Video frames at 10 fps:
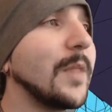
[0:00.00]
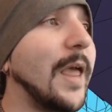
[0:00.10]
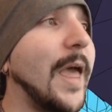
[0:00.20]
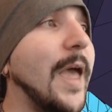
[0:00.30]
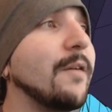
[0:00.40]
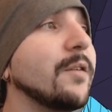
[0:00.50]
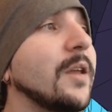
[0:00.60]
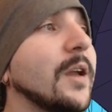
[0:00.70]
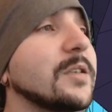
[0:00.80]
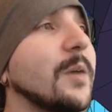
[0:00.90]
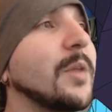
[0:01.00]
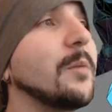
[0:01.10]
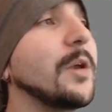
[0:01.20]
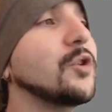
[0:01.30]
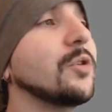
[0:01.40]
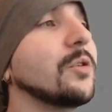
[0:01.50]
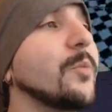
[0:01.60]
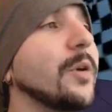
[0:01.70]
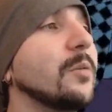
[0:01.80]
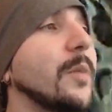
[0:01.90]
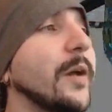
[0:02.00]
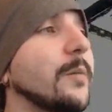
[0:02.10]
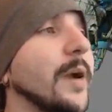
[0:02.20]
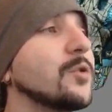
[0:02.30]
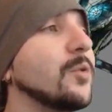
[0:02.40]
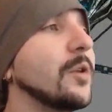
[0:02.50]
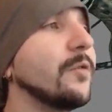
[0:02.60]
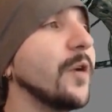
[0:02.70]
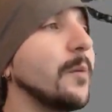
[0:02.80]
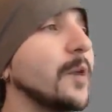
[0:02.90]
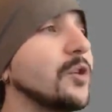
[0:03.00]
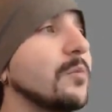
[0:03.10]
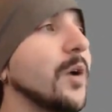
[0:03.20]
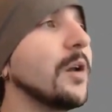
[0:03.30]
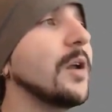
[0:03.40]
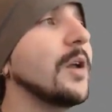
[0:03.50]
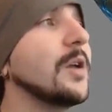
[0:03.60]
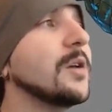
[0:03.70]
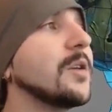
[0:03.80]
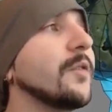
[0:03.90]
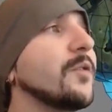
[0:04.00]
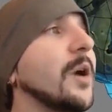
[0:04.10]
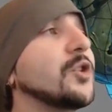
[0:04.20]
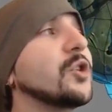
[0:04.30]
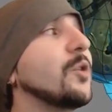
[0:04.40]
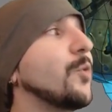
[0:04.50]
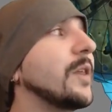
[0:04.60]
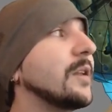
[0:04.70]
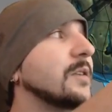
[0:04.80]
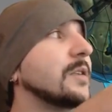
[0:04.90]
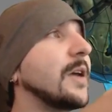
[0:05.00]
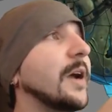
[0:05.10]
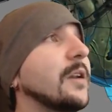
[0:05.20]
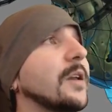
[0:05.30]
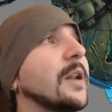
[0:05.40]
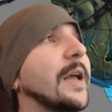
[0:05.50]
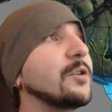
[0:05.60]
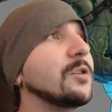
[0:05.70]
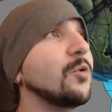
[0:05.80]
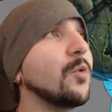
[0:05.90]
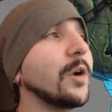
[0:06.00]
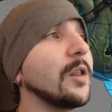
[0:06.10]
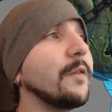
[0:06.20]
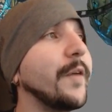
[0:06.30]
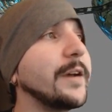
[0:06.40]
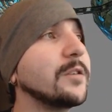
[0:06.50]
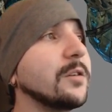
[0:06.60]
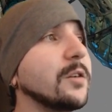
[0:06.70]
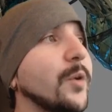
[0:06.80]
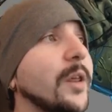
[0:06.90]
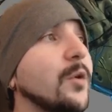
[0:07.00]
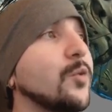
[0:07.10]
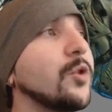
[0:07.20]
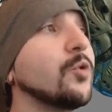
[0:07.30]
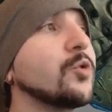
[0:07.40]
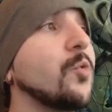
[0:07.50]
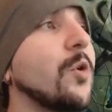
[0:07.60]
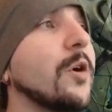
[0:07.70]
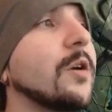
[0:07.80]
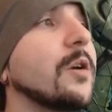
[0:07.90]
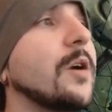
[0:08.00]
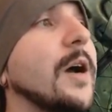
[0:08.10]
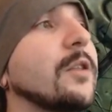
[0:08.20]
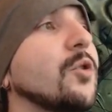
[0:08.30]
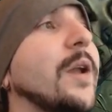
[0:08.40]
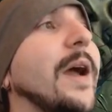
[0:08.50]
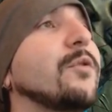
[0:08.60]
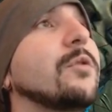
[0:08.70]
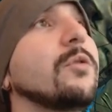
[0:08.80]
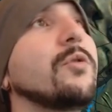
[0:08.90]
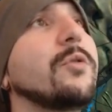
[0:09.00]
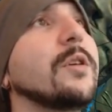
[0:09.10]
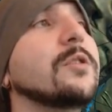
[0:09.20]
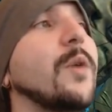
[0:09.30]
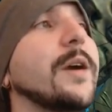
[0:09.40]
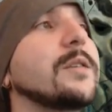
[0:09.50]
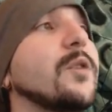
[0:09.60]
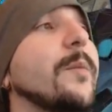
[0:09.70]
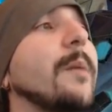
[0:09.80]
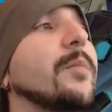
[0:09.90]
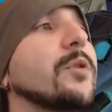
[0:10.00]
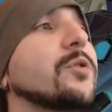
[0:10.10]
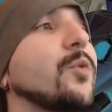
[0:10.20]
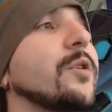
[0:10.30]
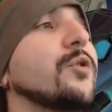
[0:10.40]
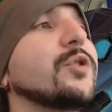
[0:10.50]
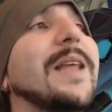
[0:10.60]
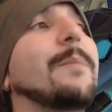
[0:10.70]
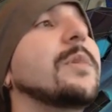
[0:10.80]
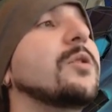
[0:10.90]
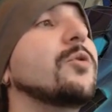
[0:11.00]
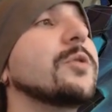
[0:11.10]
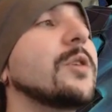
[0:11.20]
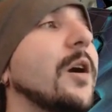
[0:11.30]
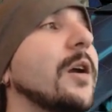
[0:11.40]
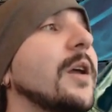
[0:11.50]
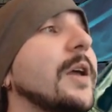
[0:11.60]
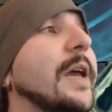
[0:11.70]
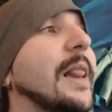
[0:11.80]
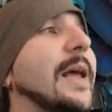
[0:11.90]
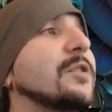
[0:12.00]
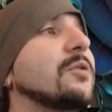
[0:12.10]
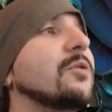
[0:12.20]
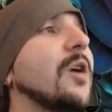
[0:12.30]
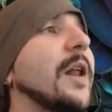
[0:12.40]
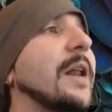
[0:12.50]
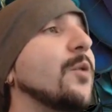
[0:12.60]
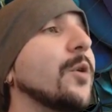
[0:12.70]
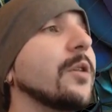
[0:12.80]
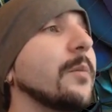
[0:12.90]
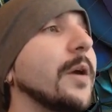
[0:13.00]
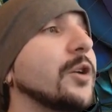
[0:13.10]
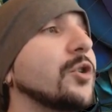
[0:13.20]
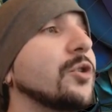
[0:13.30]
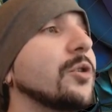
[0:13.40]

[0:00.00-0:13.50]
Everything except animation compared to Maya. Maya is really good for animation, but Softimage, just the way that it's designed, it allows you to work a lot faster. The way that the tools work don't have you to do things twice. It remembers where your snapping tools are. It allows you to cut anywhere on the mesh.